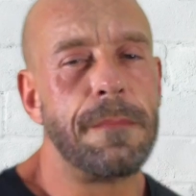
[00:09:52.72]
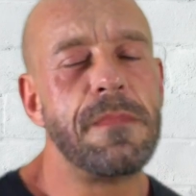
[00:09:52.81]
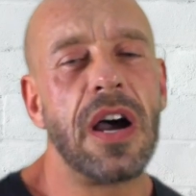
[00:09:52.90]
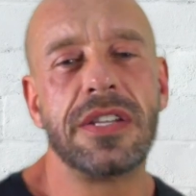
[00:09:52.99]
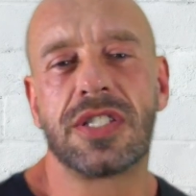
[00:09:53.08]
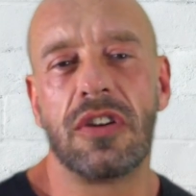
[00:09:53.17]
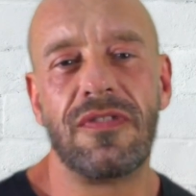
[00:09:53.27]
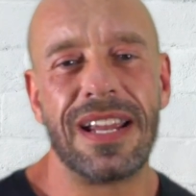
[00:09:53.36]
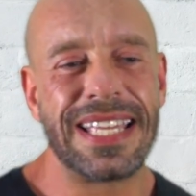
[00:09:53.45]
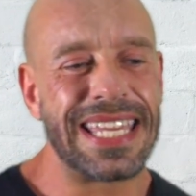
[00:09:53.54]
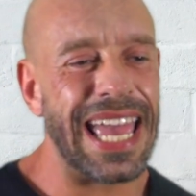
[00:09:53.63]
most I
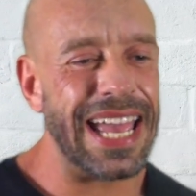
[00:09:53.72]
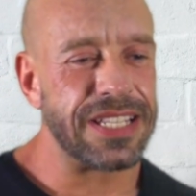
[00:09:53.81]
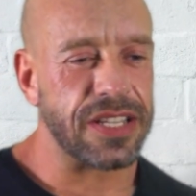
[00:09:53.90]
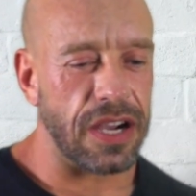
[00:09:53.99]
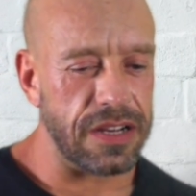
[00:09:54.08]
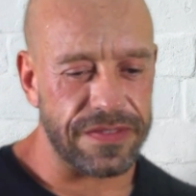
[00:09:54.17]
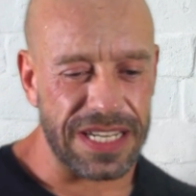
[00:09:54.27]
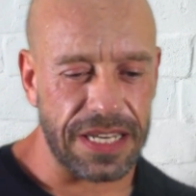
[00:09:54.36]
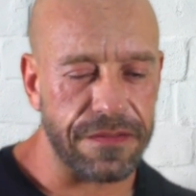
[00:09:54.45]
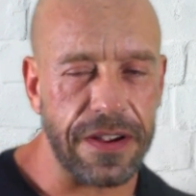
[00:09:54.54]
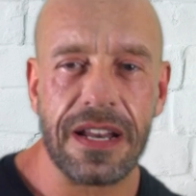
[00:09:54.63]
really get is kind of
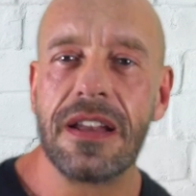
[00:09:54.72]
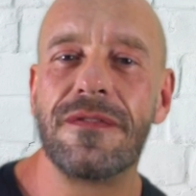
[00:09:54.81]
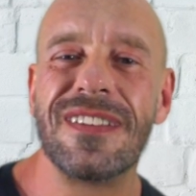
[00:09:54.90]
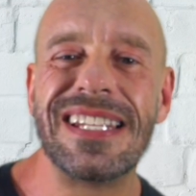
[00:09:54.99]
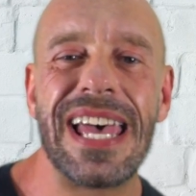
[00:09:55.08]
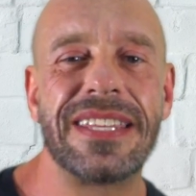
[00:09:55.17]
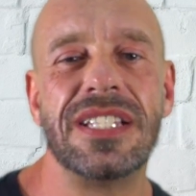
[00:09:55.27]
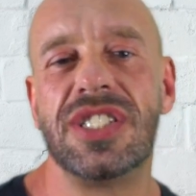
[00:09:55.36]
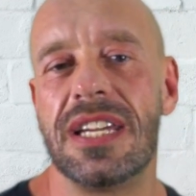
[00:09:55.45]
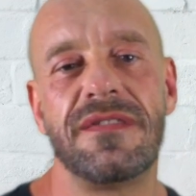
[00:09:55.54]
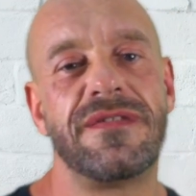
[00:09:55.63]
just a feeling of
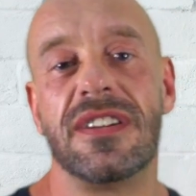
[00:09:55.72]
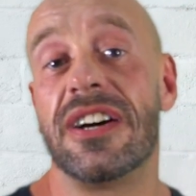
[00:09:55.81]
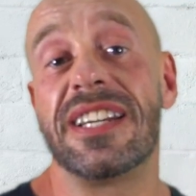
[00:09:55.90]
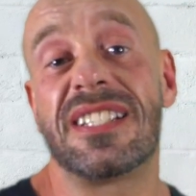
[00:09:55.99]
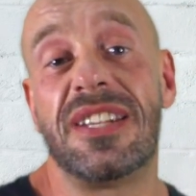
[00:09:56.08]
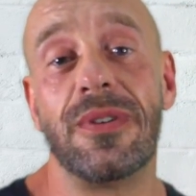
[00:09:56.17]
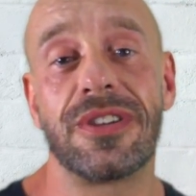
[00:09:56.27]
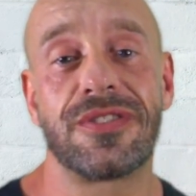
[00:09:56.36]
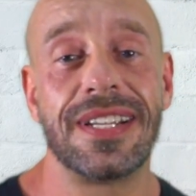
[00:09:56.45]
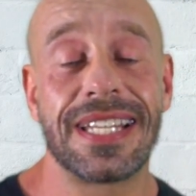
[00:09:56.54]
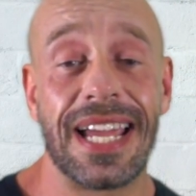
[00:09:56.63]
lethargy for like 2 or
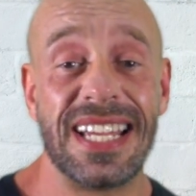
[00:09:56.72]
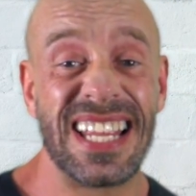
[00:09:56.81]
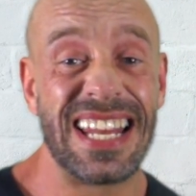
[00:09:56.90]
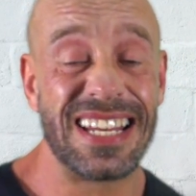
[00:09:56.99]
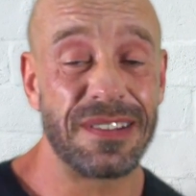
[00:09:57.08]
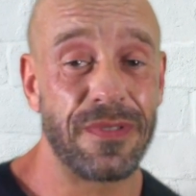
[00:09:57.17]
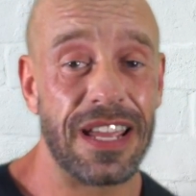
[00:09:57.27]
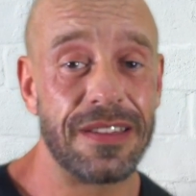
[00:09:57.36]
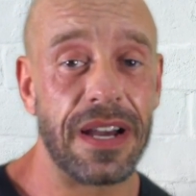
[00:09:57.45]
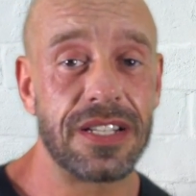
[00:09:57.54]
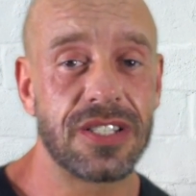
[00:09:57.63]
3 days, and then it's pretty
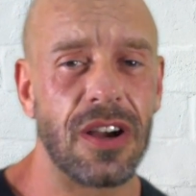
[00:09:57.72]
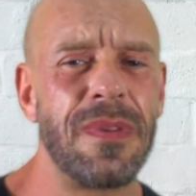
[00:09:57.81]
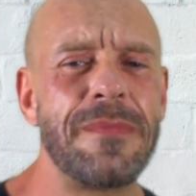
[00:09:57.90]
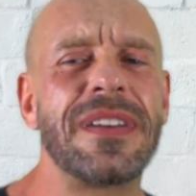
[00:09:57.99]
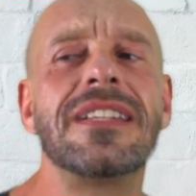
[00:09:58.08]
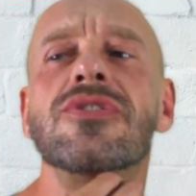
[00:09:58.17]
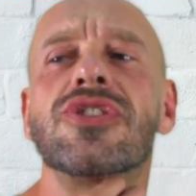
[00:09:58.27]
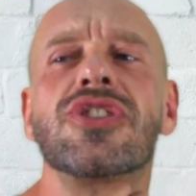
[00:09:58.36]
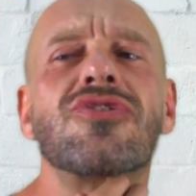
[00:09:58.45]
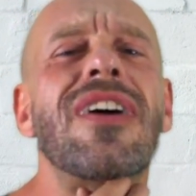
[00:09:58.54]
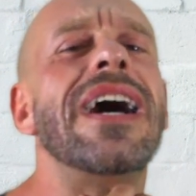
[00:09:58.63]
much gone. Maybe a little
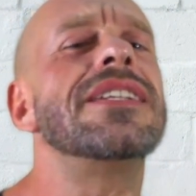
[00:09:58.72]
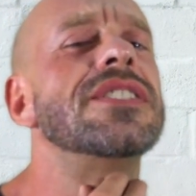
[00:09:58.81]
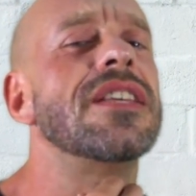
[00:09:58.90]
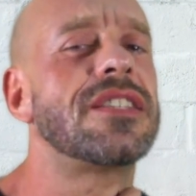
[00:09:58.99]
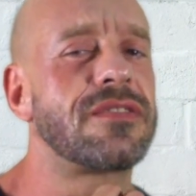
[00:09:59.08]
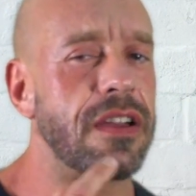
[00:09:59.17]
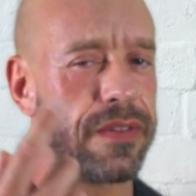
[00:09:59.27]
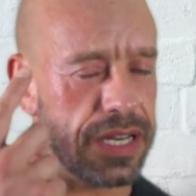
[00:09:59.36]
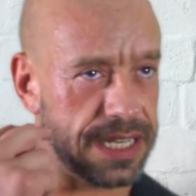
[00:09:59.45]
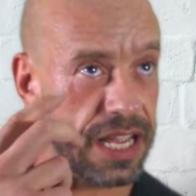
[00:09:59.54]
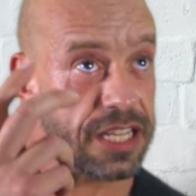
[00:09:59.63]
scratch in the throat,
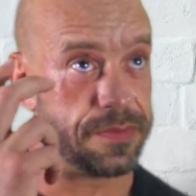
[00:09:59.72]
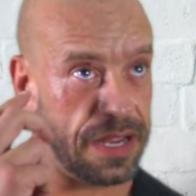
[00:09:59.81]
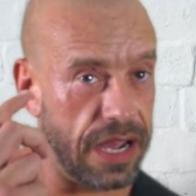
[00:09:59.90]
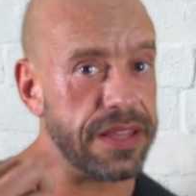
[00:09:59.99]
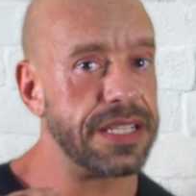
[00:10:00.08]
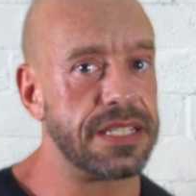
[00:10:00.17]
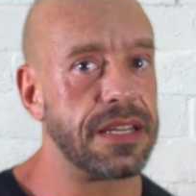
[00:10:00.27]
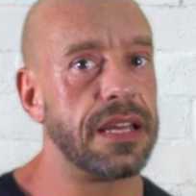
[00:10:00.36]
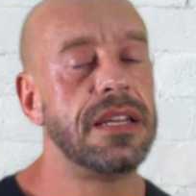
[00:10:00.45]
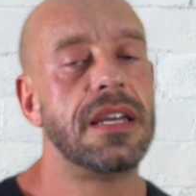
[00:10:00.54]
which tells me, this is a